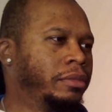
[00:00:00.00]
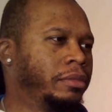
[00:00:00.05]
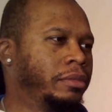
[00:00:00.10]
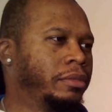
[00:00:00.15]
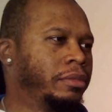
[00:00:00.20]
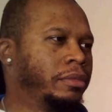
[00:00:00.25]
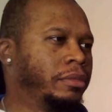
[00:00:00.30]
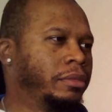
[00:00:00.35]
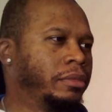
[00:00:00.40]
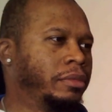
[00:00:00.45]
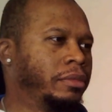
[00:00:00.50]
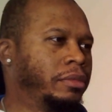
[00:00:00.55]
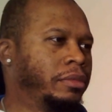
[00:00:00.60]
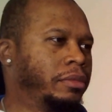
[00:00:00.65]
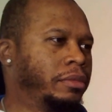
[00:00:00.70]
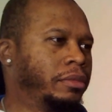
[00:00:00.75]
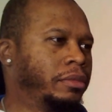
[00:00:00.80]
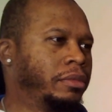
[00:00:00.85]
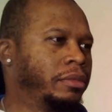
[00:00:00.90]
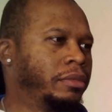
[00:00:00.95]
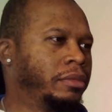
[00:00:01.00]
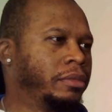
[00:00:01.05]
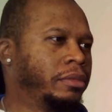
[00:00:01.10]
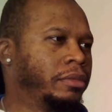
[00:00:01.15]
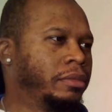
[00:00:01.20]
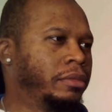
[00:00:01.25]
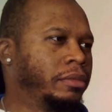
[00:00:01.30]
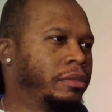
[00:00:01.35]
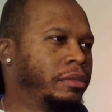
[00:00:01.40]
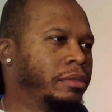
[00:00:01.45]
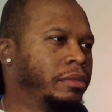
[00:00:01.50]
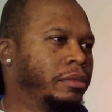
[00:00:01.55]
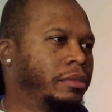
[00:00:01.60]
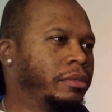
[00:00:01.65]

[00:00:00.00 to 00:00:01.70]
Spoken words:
Nothing is said.